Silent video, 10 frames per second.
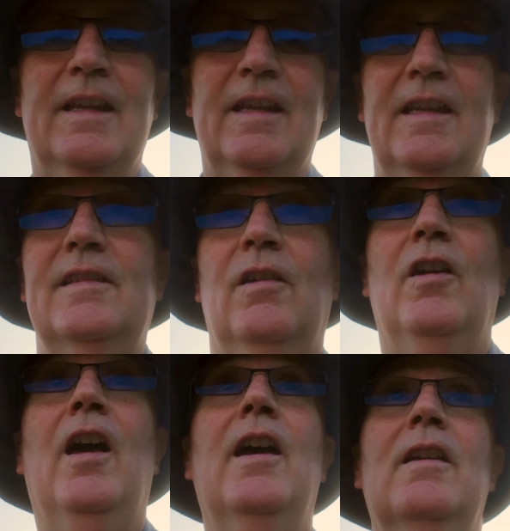is our
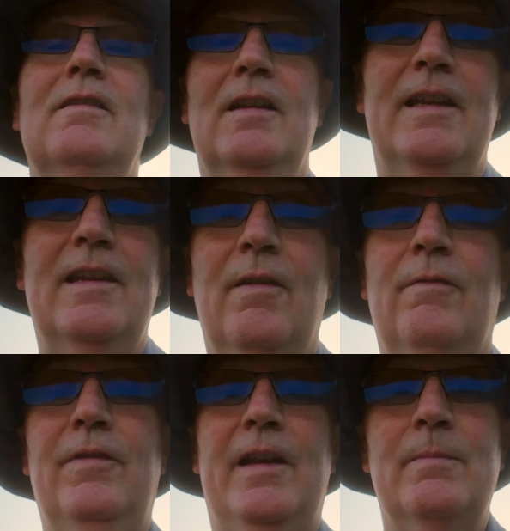only
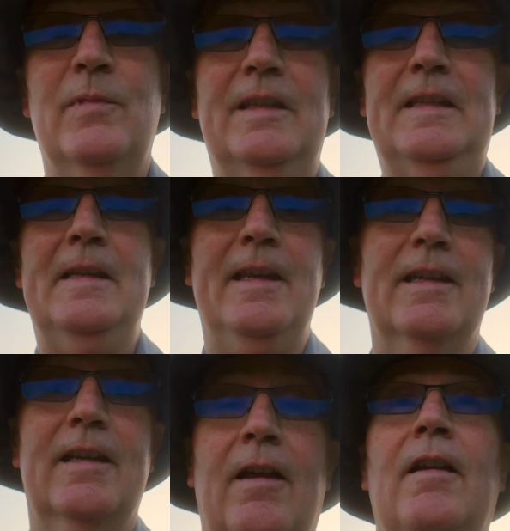venomous
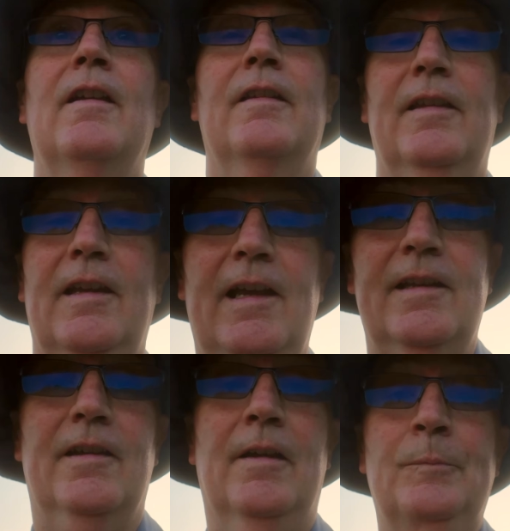snake, the
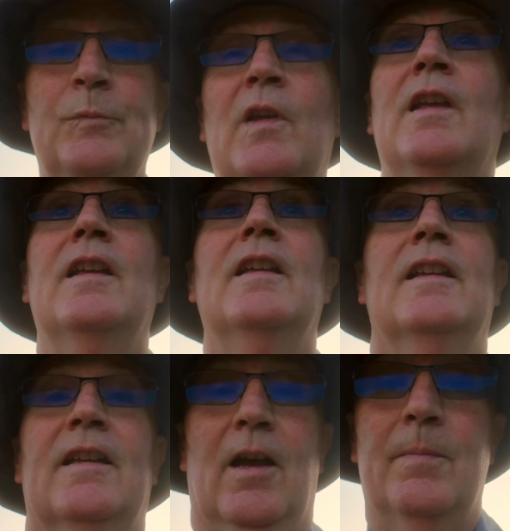adder.
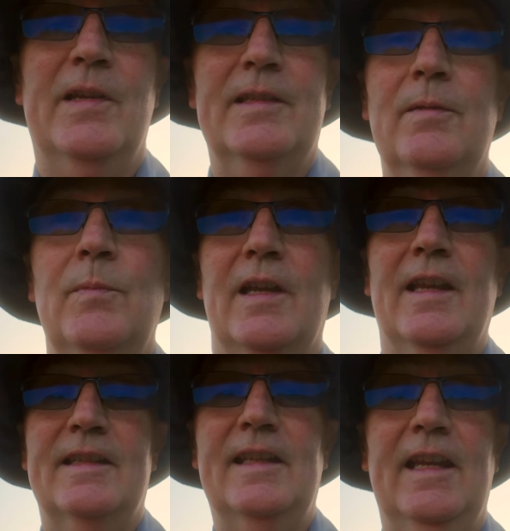I must admit,
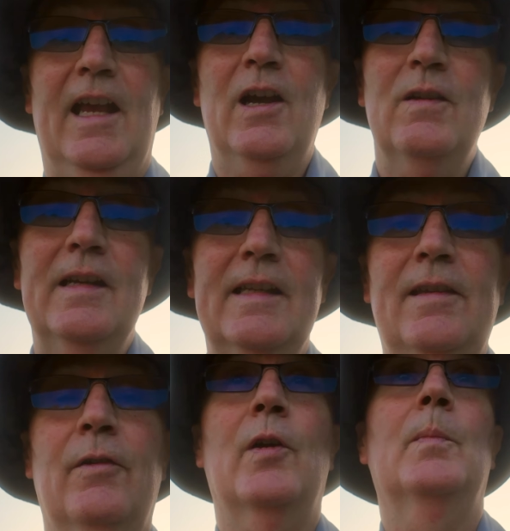it's the only
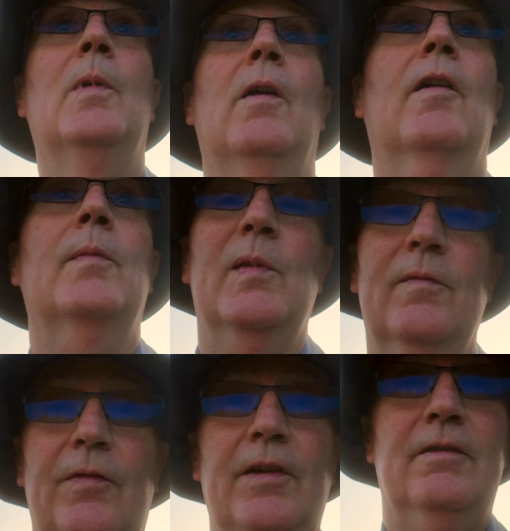time I've been
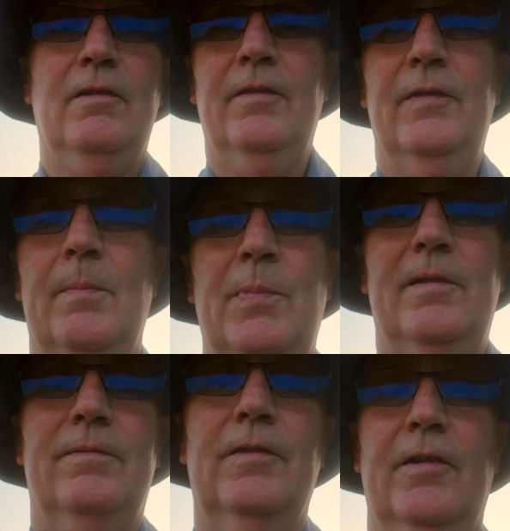photographing a
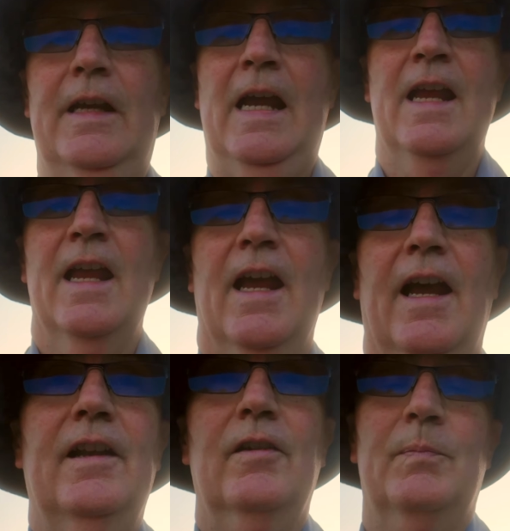butterfly
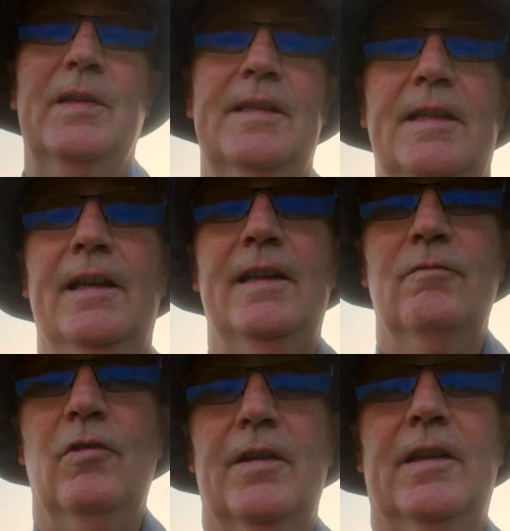and I've been standing
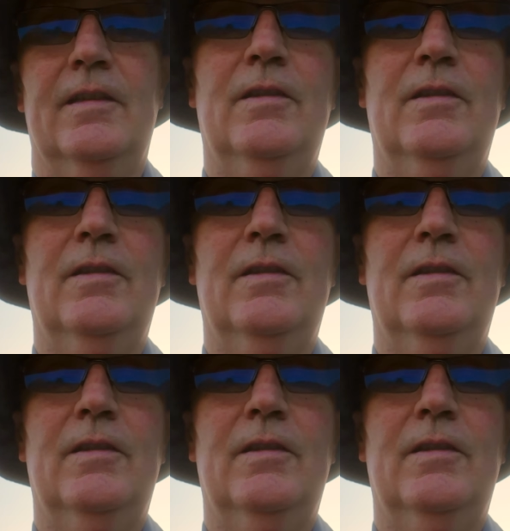right next